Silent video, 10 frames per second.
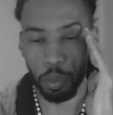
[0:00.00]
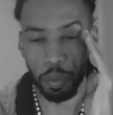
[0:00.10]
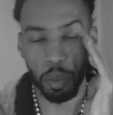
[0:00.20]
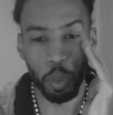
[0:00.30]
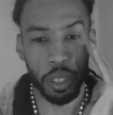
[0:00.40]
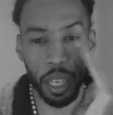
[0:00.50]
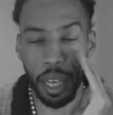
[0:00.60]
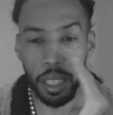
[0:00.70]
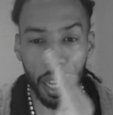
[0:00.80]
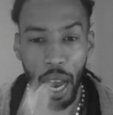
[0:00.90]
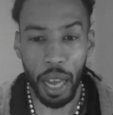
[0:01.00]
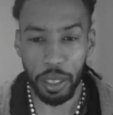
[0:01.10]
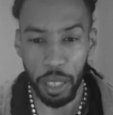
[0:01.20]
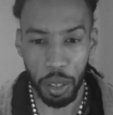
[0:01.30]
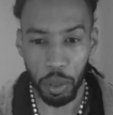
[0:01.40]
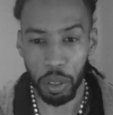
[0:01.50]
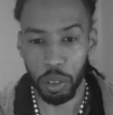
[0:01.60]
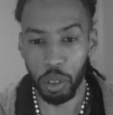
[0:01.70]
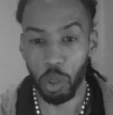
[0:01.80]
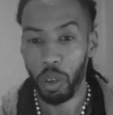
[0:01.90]
for what they got their eyes set on.
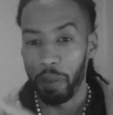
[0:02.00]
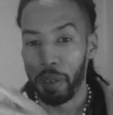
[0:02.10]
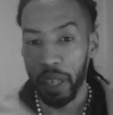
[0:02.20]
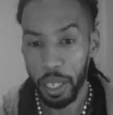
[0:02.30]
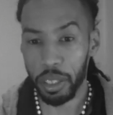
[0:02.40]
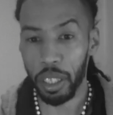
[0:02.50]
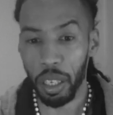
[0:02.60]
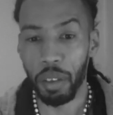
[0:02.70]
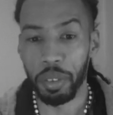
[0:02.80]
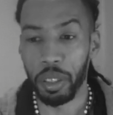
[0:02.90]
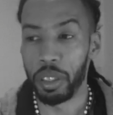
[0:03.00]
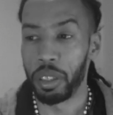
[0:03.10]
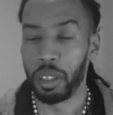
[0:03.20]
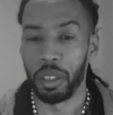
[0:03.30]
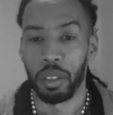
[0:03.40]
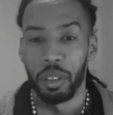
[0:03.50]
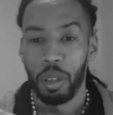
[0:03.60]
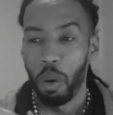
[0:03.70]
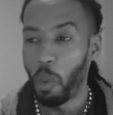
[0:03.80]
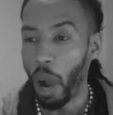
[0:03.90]
So if it is a lover,
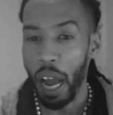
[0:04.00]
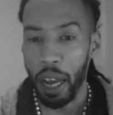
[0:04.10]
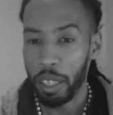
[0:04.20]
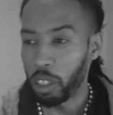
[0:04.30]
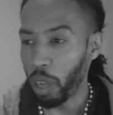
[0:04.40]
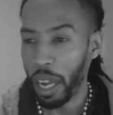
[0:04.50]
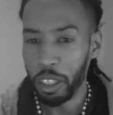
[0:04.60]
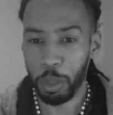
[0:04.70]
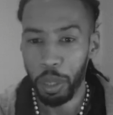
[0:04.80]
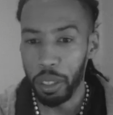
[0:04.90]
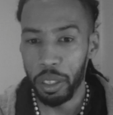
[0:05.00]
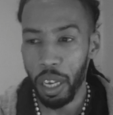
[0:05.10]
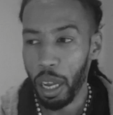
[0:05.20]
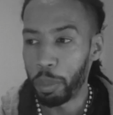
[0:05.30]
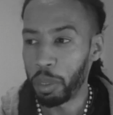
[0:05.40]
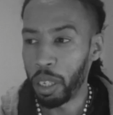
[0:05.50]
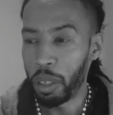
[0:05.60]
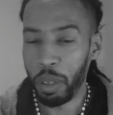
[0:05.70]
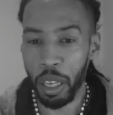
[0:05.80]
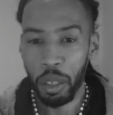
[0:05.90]
why try to spend time
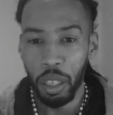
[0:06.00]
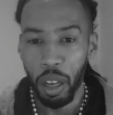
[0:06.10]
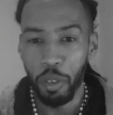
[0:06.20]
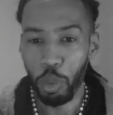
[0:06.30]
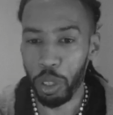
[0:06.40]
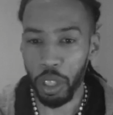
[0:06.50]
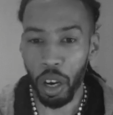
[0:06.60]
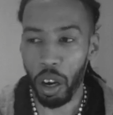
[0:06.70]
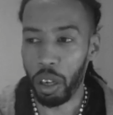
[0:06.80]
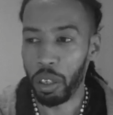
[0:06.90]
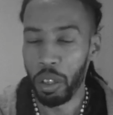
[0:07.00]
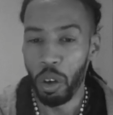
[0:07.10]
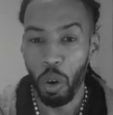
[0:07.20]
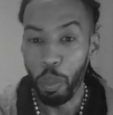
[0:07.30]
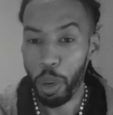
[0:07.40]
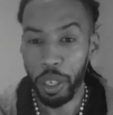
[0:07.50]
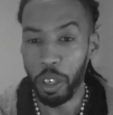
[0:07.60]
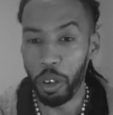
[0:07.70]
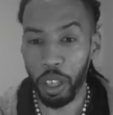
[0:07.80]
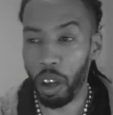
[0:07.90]
and, and love with y'all or money
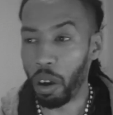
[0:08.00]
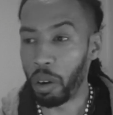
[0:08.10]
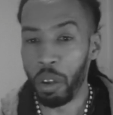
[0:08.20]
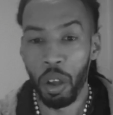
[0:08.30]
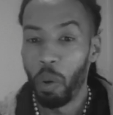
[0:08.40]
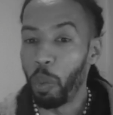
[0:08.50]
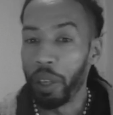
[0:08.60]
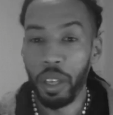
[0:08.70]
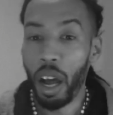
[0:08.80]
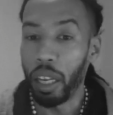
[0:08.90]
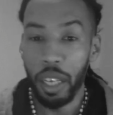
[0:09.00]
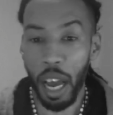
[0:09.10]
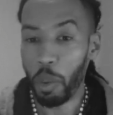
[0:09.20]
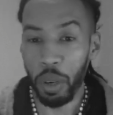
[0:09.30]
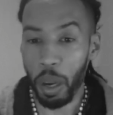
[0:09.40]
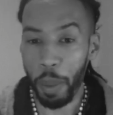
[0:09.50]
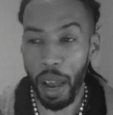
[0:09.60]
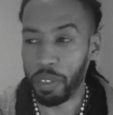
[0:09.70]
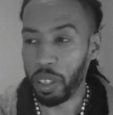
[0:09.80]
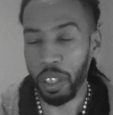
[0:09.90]
on y'all when y'all are not what I'm
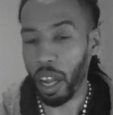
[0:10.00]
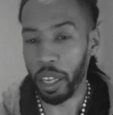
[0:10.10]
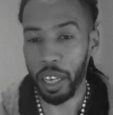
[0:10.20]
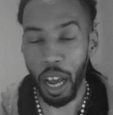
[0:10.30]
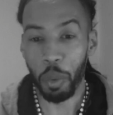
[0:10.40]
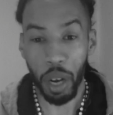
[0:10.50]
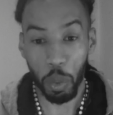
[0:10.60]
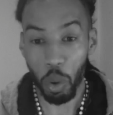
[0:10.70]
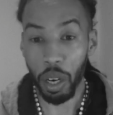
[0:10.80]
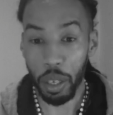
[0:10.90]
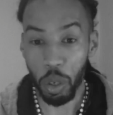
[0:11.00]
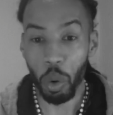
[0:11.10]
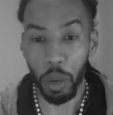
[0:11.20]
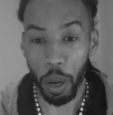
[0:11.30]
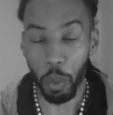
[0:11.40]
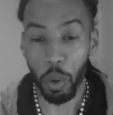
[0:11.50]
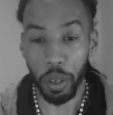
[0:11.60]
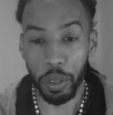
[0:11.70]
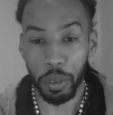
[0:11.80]
after. Y'all are not what I want. I know what I want.